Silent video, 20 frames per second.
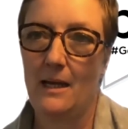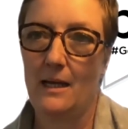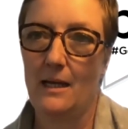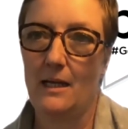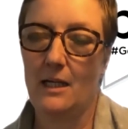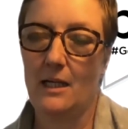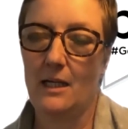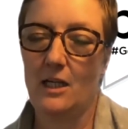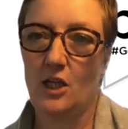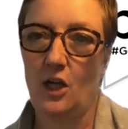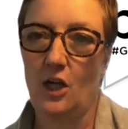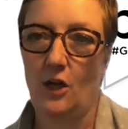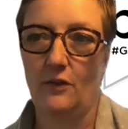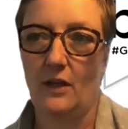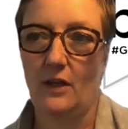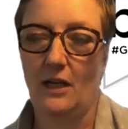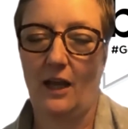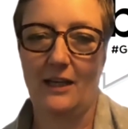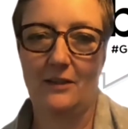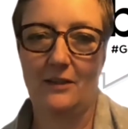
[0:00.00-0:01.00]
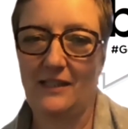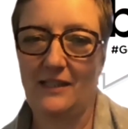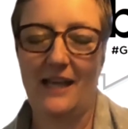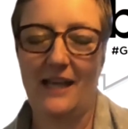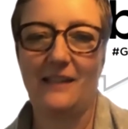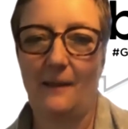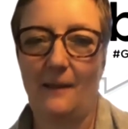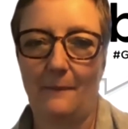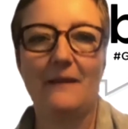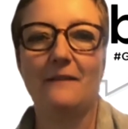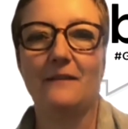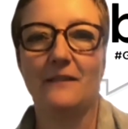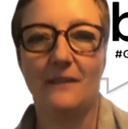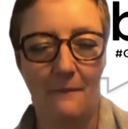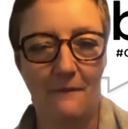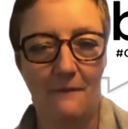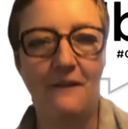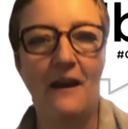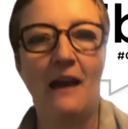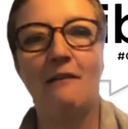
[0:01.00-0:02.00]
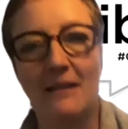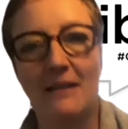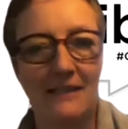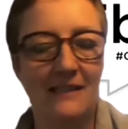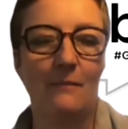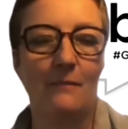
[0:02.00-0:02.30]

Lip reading: you know, like you say, some very simple